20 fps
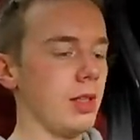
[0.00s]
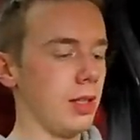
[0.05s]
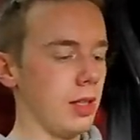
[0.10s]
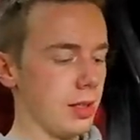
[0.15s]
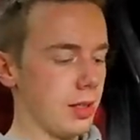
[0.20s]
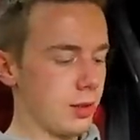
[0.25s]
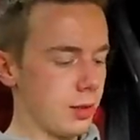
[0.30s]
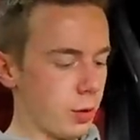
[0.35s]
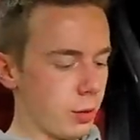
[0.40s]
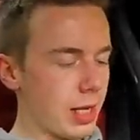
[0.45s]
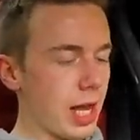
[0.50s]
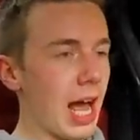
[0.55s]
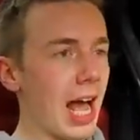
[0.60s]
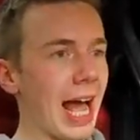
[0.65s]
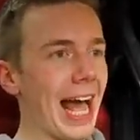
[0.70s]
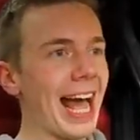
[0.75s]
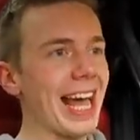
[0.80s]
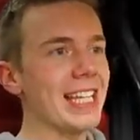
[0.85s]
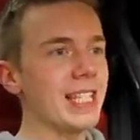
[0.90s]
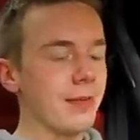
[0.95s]
So yeah,
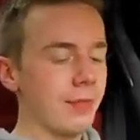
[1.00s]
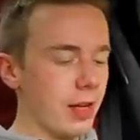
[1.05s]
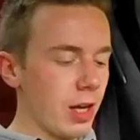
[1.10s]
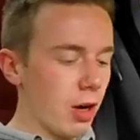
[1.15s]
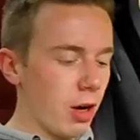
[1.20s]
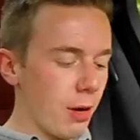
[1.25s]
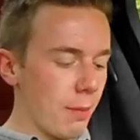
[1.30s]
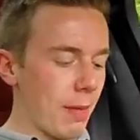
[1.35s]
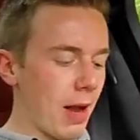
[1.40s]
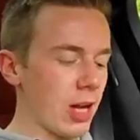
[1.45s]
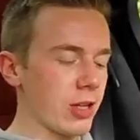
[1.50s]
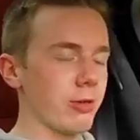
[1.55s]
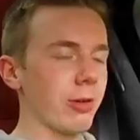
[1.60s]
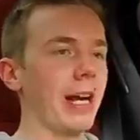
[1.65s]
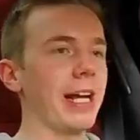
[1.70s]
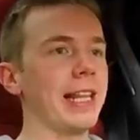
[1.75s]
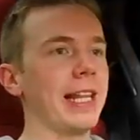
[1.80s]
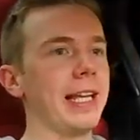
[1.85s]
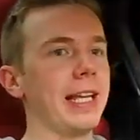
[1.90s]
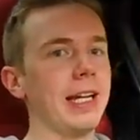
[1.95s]
SVR badge
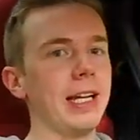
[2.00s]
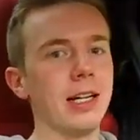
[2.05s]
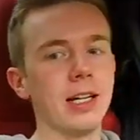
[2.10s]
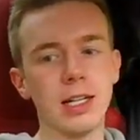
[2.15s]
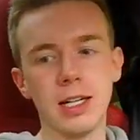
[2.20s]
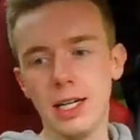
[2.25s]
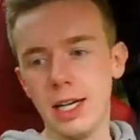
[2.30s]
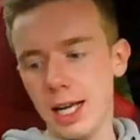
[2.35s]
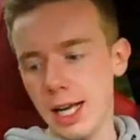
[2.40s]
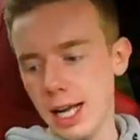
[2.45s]
right here.